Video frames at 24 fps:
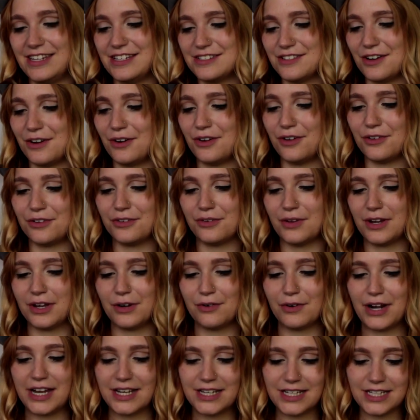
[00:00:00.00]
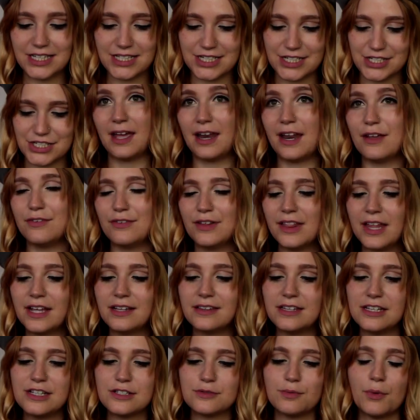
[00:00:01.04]
These are also in great condition, and I feel
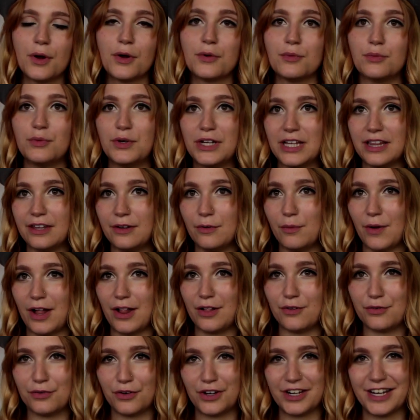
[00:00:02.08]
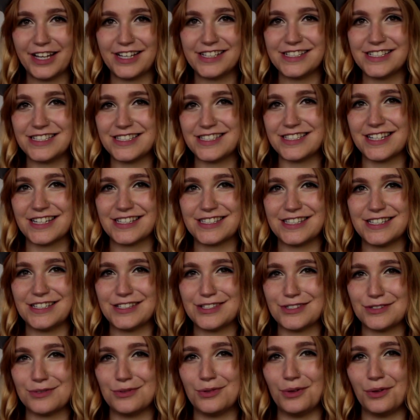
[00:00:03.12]
like these work really well for a
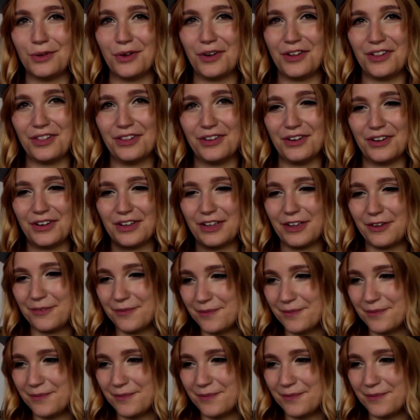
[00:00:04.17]
1960s schoolgirl look.